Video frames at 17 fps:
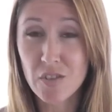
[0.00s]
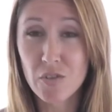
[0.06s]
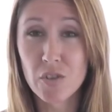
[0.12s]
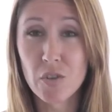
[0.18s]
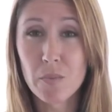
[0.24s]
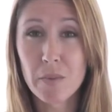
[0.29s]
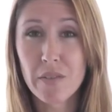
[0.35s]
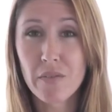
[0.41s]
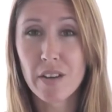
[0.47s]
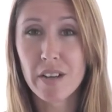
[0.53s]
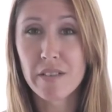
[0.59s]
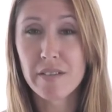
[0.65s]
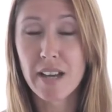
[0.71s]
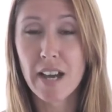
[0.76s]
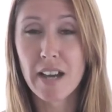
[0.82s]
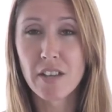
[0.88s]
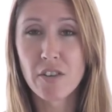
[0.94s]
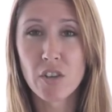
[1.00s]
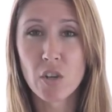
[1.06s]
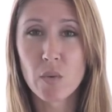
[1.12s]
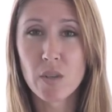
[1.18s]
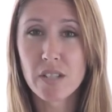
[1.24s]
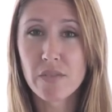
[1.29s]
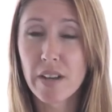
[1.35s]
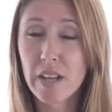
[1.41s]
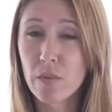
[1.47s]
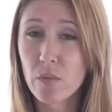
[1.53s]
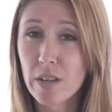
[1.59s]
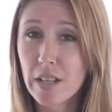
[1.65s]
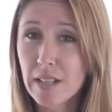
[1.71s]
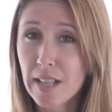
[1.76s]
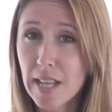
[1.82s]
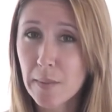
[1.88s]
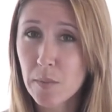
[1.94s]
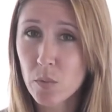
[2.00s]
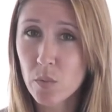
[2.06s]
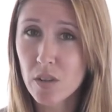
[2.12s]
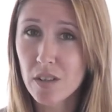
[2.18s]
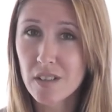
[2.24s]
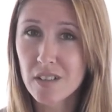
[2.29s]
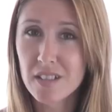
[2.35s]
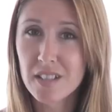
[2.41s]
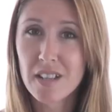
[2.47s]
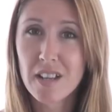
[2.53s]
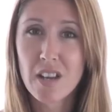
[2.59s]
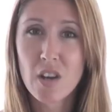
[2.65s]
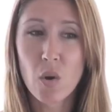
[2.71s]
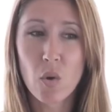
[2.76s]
So don't be afraid of that. You can always find reclaimed wood